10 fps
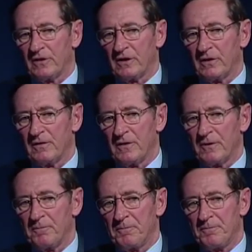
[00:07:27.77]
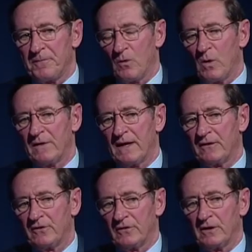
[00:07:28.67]
The one
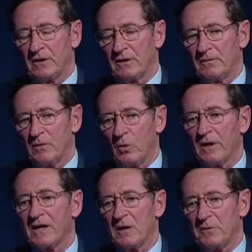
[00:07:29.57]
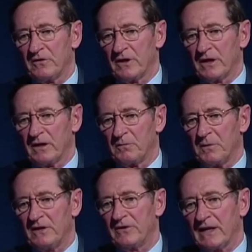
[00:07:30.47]
that's all-encompassing, it
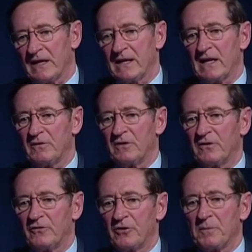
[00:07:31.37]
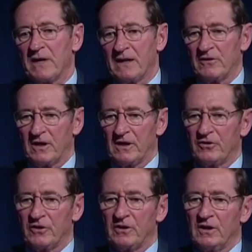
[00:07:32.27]
basically covers trip
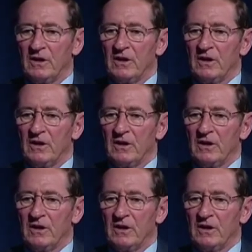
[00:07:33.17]
cancellation,